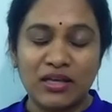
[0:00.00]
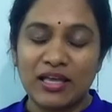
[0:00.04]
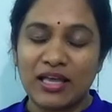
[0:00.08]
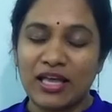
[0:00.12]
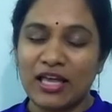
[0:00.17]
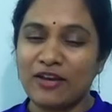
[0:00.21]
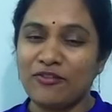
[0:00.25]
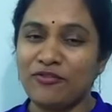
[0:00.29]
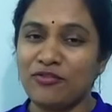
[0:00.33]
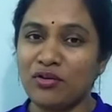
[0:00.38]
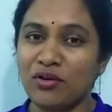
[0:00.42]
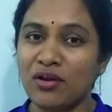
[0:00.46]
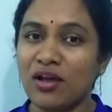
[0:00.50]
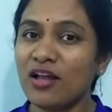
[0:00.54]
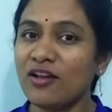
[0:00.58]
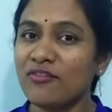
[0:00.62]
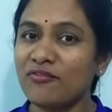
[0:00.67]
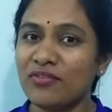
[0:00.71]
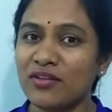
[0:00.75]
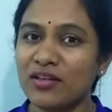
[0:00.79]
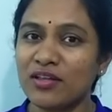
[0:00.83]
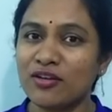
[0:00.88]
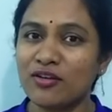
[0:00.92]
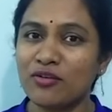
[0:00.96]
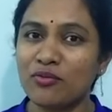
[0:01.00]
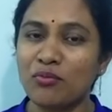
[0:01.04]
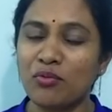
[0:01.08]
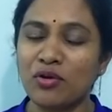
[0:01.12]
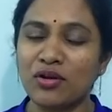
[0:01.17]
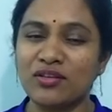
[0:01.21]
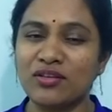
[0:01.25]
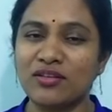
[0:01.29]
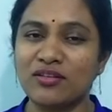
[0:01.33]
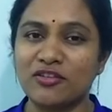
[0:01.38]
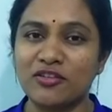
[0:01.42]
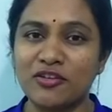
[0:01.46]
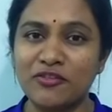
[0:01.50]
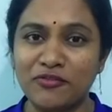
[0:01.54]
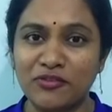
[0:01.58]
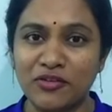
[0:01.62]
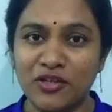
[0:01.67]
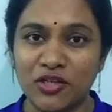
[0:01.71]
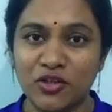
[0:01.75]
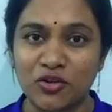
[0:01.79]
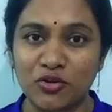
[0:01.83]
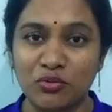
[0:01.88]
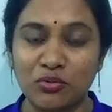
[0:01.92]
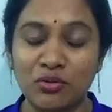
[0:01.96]
And if you can't figure out what they're
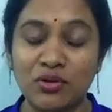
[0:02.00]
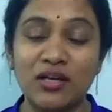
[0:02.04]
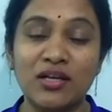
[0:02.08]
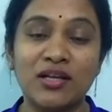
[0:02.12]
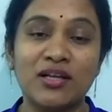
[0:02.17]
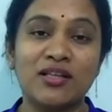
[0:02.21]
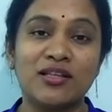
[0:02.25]
referring to,